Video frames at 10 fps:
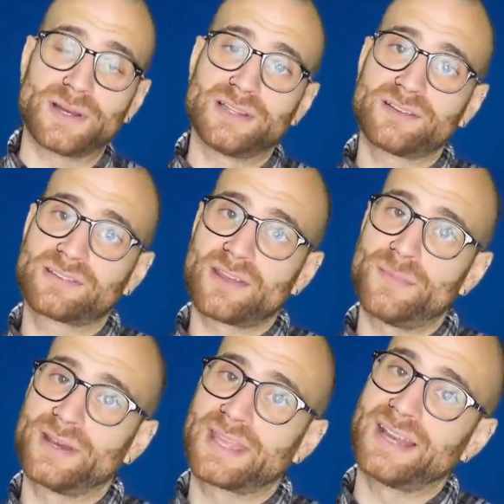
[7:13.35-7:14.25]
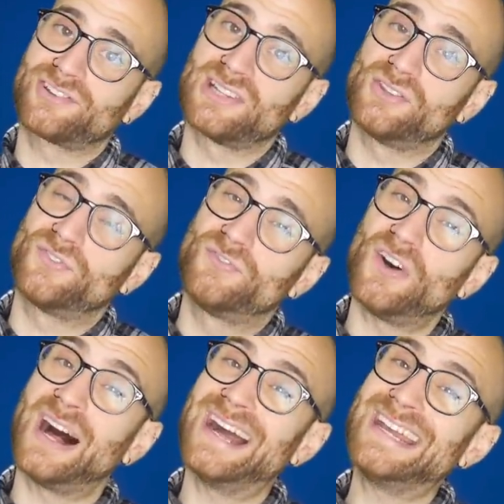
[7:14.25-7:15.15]
but it looks like Mike Ashley's
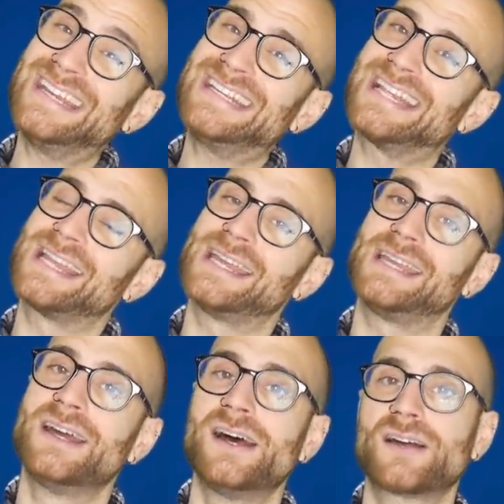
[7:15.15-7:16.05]
finally